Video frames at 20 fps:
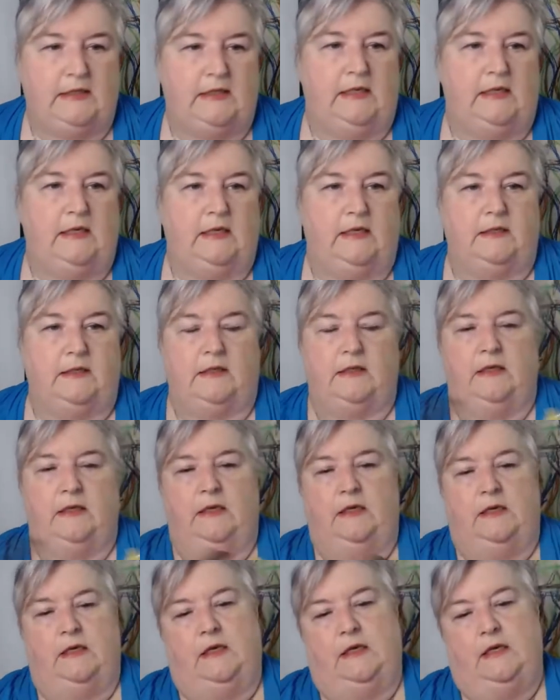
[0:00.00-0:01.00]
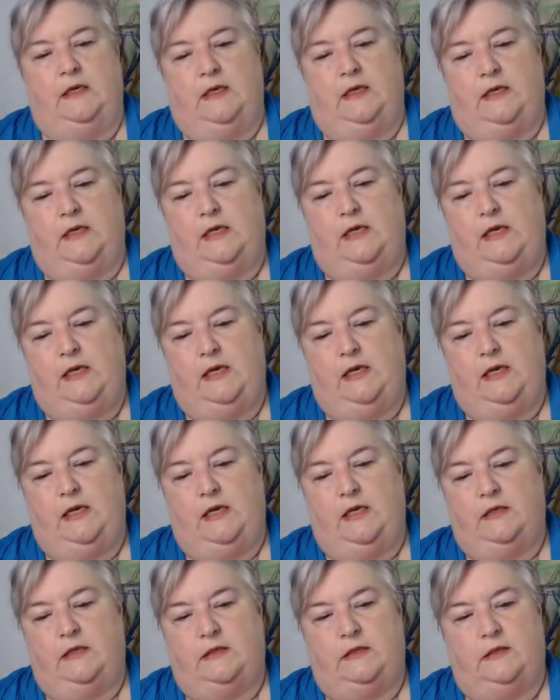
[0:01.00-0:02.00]
he is. He
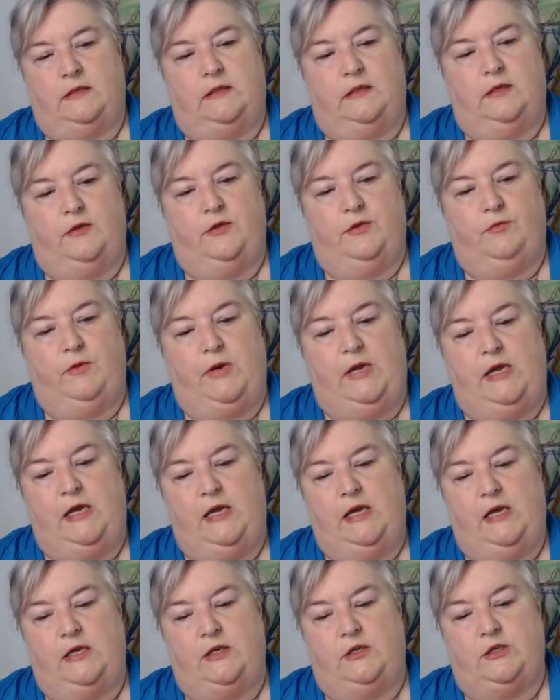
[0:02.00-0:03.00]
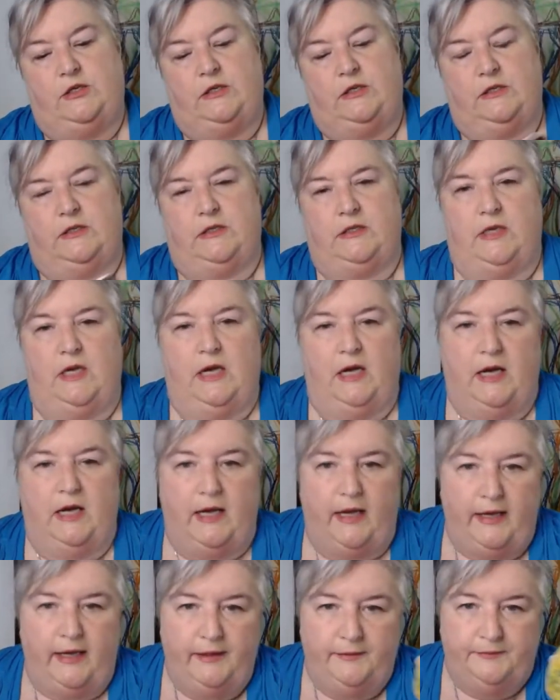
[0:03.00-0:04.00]
is 3 inches high.
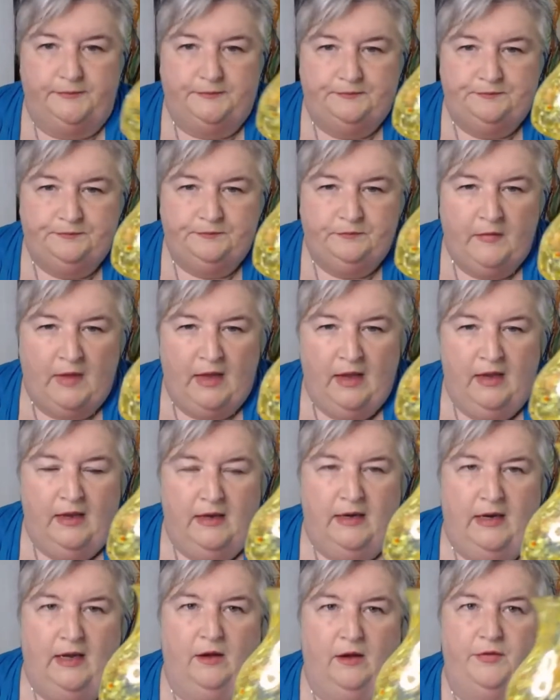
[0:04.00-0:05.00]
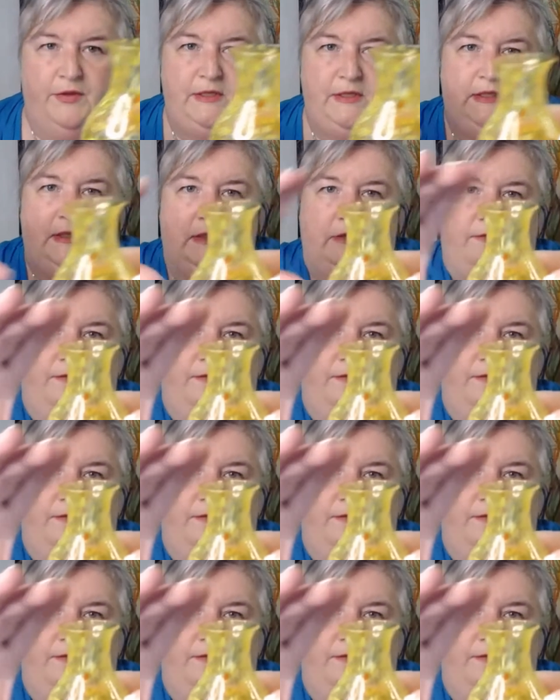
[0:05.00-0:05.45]
Now, this is